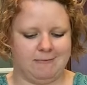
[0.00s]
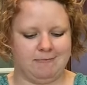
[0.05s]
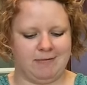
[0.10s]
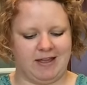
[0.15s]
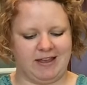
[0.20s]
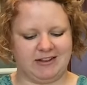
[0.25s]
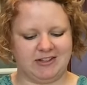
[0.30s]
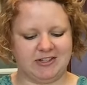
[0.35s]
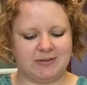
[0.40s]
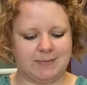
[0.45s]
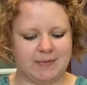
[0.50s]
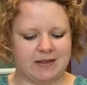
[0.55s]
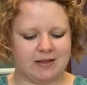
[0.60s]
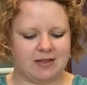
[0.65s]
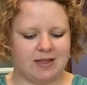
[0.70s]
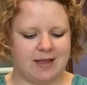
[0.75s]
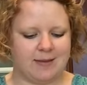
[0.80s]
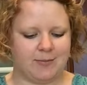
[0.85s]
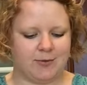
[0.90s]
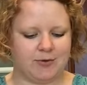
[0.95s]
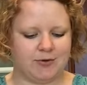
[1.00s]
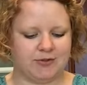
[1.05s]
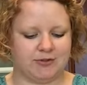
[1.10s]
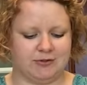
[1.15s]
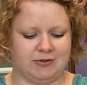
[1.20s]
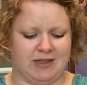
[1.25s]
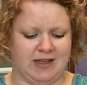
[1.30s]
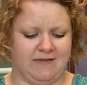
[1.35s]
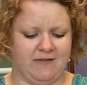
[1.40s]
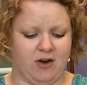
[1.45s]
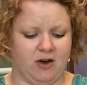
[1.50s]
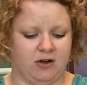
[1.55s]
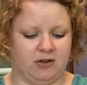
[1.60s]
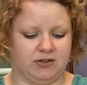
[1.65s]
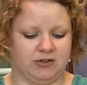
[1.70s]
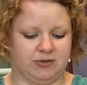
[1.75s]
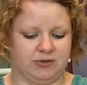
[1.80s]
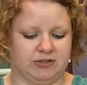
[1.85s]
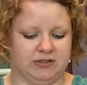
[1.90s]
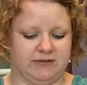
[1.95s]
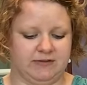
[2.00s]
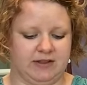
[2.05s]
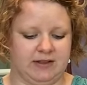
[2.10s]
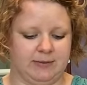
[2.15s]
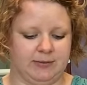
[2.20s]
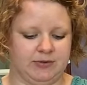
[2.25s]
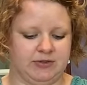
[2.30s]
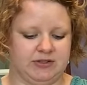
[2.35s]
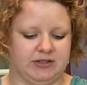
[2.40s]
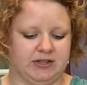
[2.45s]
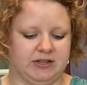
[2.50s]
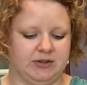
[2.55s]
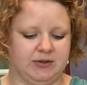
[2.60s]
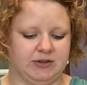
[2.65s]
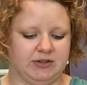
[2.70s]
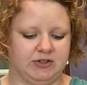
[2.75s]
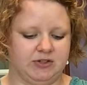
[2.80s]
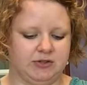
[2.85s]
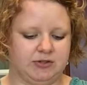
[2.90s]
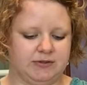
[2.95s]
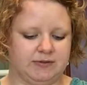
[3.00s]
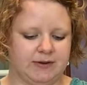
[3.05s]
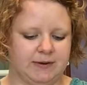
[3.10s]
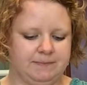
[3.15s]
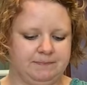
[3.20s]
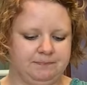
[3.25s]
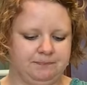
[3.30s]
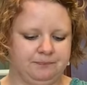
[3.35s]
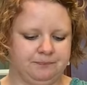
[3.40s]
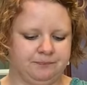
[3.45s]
like shipping labels, or they have all sorts of labels that you can choose from.